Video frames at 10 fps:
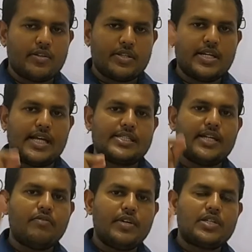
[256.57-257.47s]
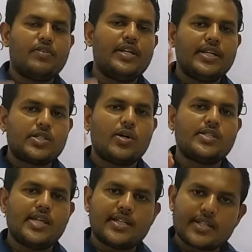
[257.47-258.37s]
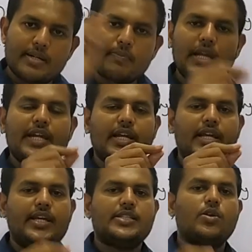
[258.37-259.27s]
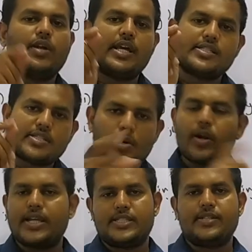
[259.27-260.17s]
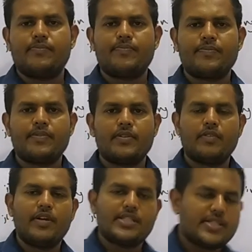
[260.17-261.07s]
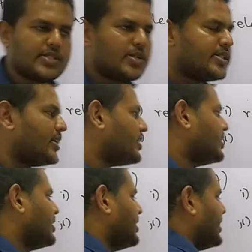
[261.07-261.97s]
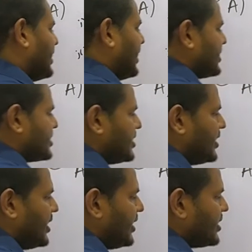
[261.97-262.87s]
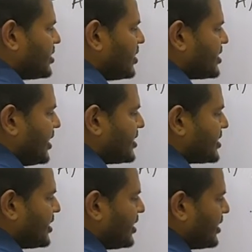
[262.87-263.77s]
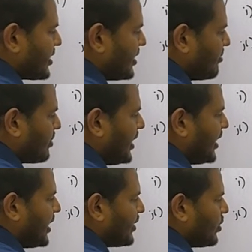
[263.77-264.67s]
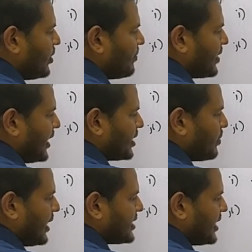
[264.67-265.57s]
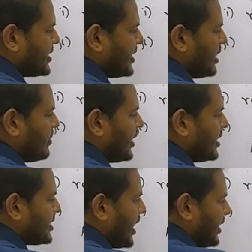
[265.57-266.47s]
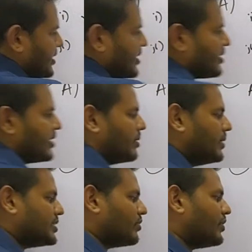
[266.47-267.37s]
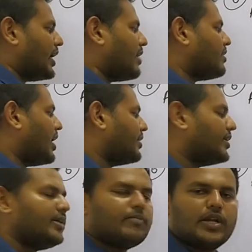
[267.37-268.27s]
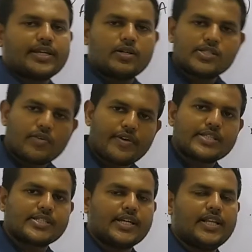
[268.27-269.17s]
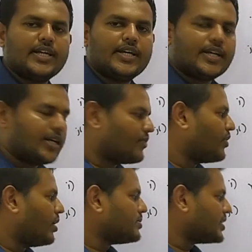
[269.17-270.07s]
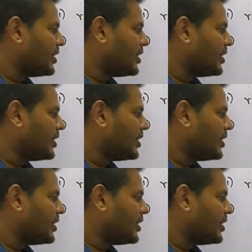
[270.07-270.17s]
The acid which will dissociate completely is known as a strong acid. What is dissociate? HCl dissociates completely to H+ and Cl- ions. That means if you have 100 molecules of HCl, it forms